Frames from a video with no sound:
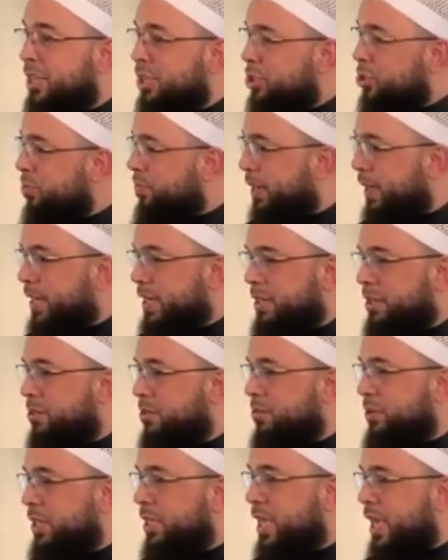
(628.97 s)

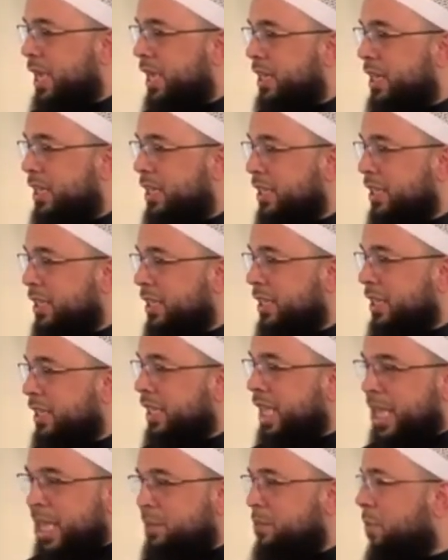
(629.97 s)
subhanahu wa ta'ala
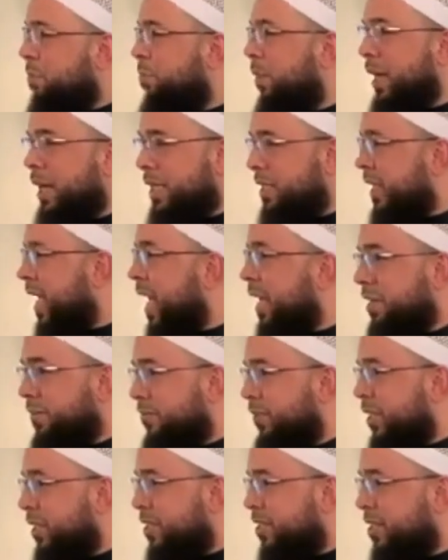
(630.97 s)
that He will bring us out
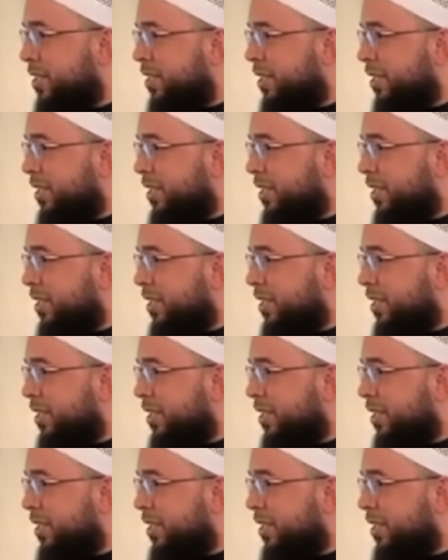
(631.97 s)
of this.